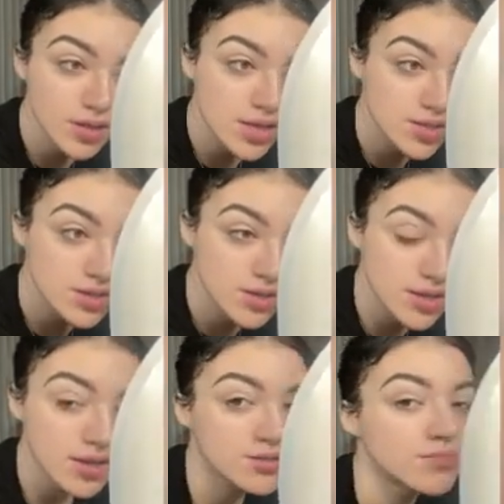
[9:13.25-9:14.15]
it's turning
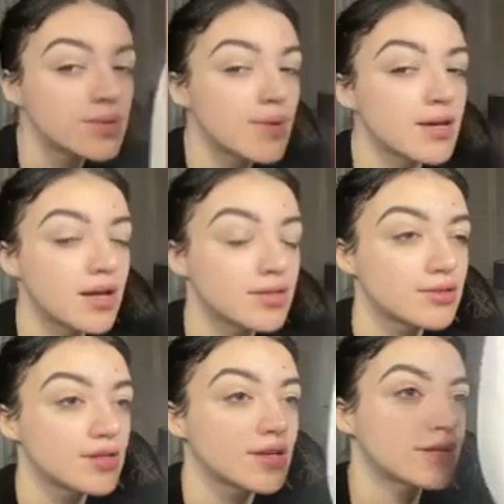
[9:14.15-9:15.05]
out to be my
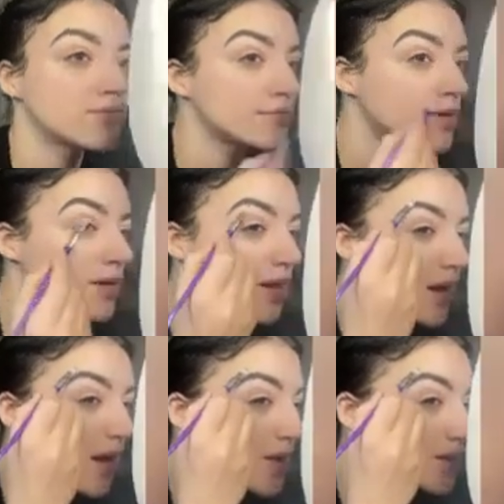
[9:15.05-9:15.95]
color again.
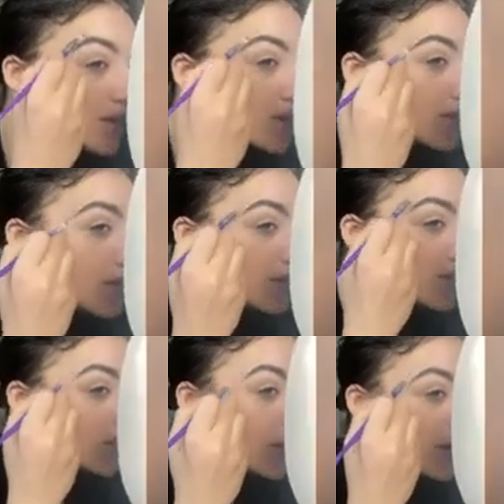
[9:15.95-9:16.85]
I literally do
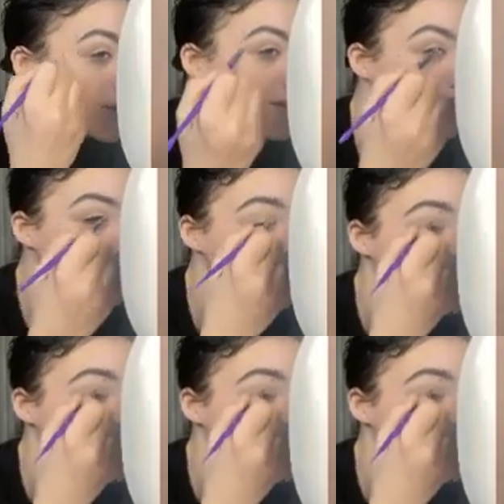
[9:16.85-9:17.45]
not like that.